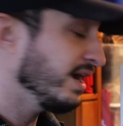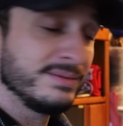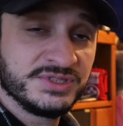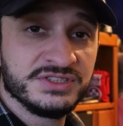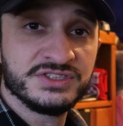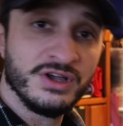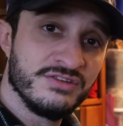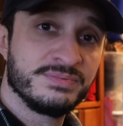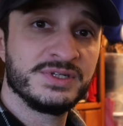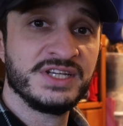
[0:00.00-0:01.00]
options
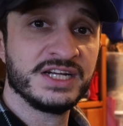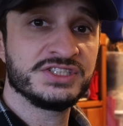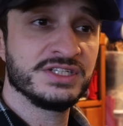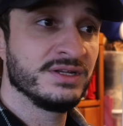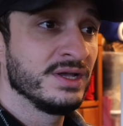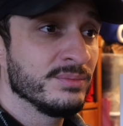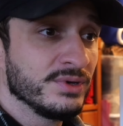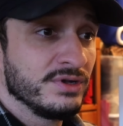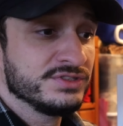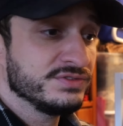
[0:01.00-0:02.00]
of protection,
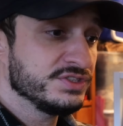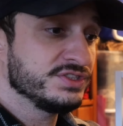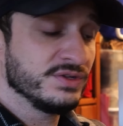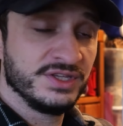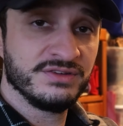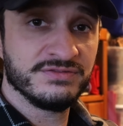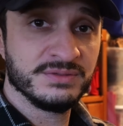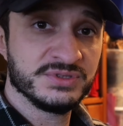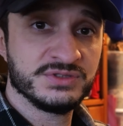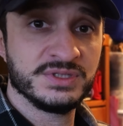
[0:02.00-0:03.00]
but also just know that you can
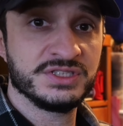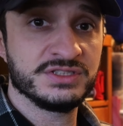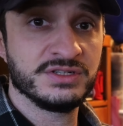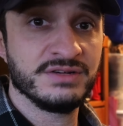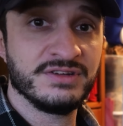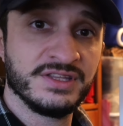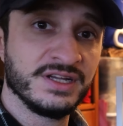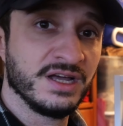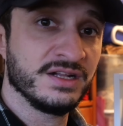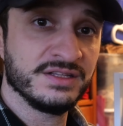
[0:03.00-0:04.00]
flip a switch and turn
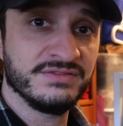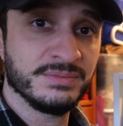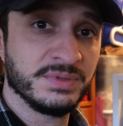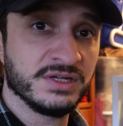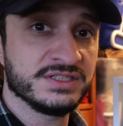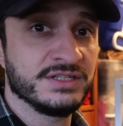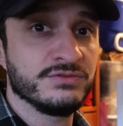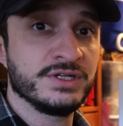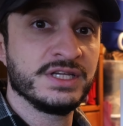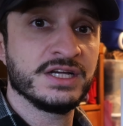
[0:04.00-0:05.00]
everything on and leave it plugged
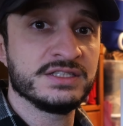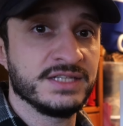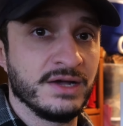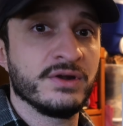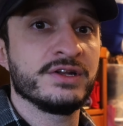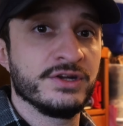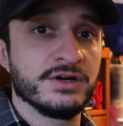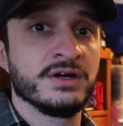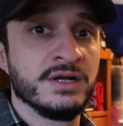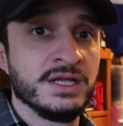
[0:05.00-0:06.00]
in, really cut down on
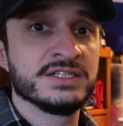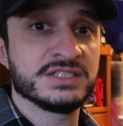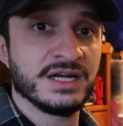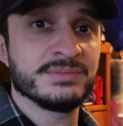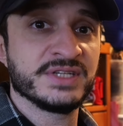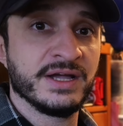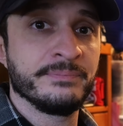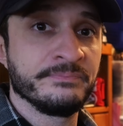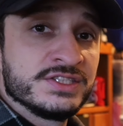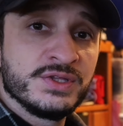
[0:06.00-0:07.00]
your setup
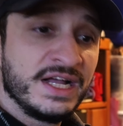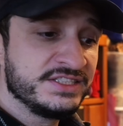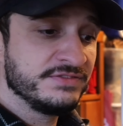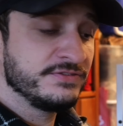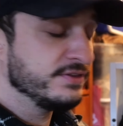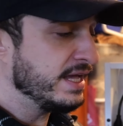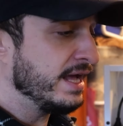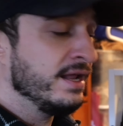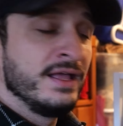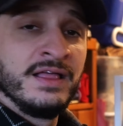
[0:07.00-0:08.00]
time. So that's it for
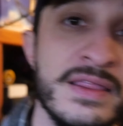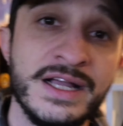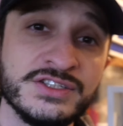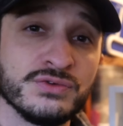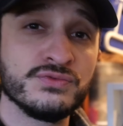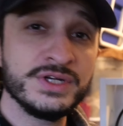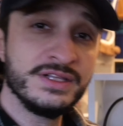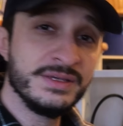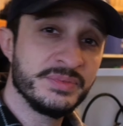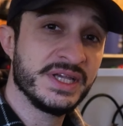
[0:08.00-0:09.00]
that. That's a
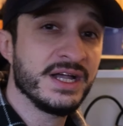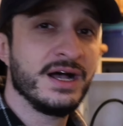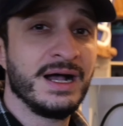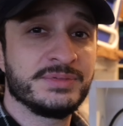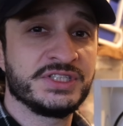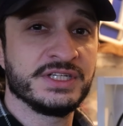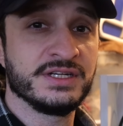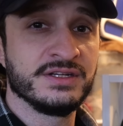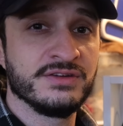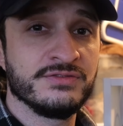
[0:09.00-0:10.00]
really big
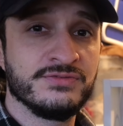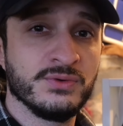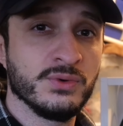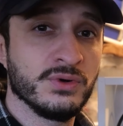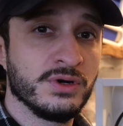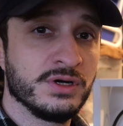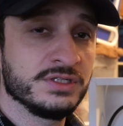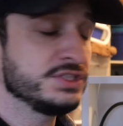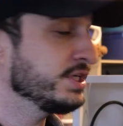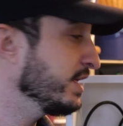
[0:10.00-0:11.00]
option
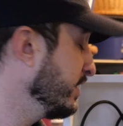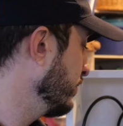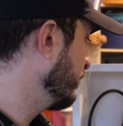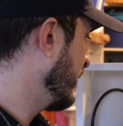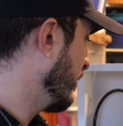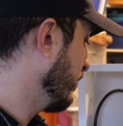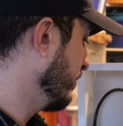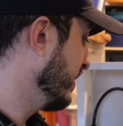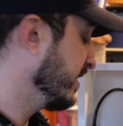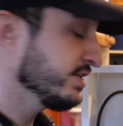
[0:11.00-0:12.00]
for checking your power
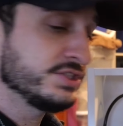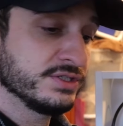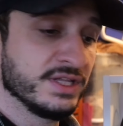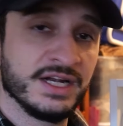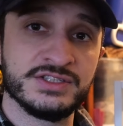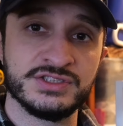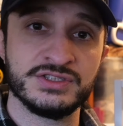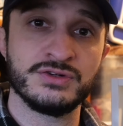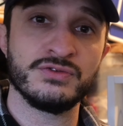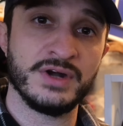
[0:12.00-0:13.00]
and making sure that
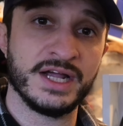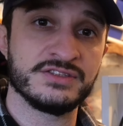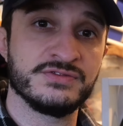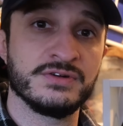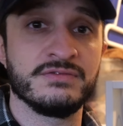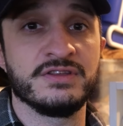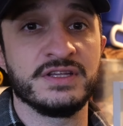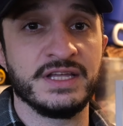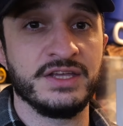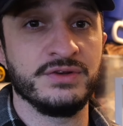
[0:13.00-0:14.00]
it's correct for
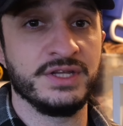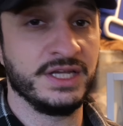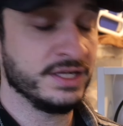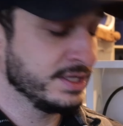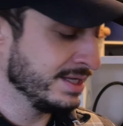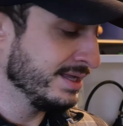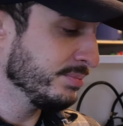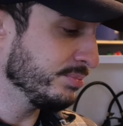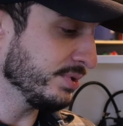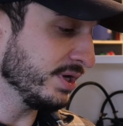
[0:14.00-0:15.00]
everything that you need.
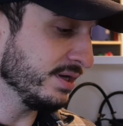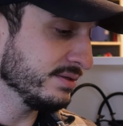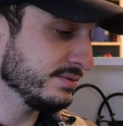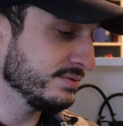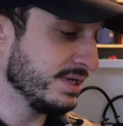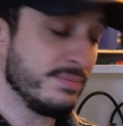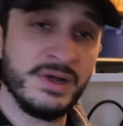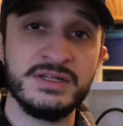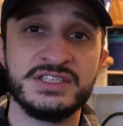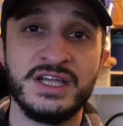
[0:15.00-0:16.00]
But how
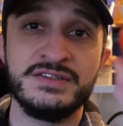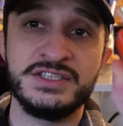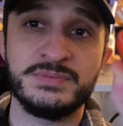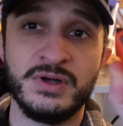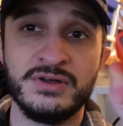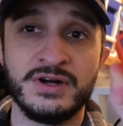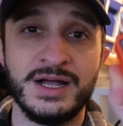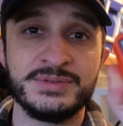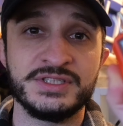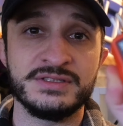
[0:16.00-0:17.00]
about a slightly smaller
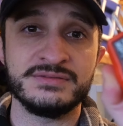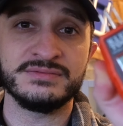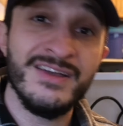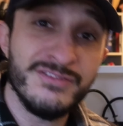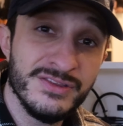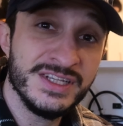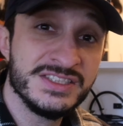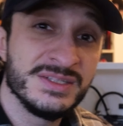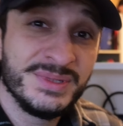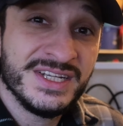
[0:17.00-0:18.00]
option? And for
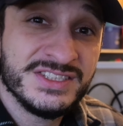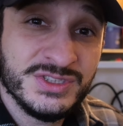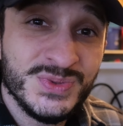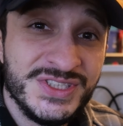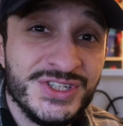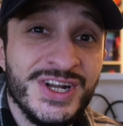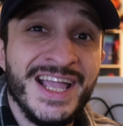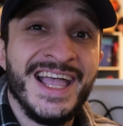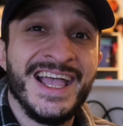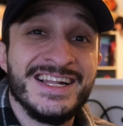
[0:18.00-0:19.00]
this, because it's winter
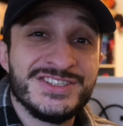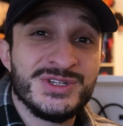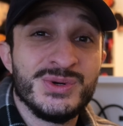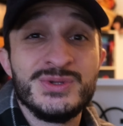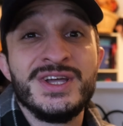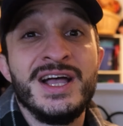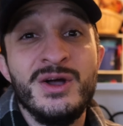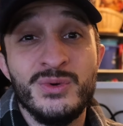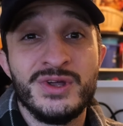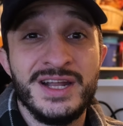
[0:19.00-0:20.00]
and it's cold,
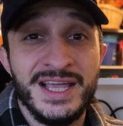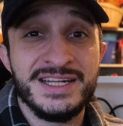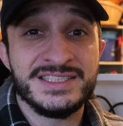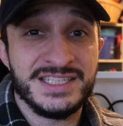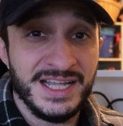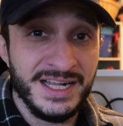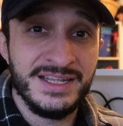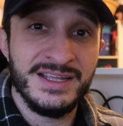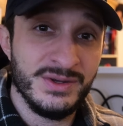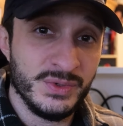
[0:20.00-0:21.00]
we're gonna head
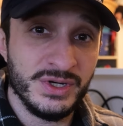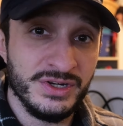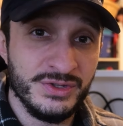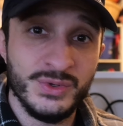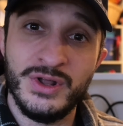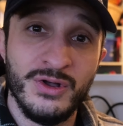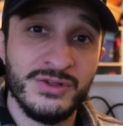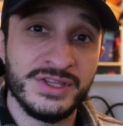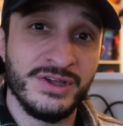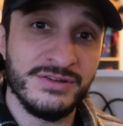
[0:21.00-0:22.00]
inside and we're gonna do it all in the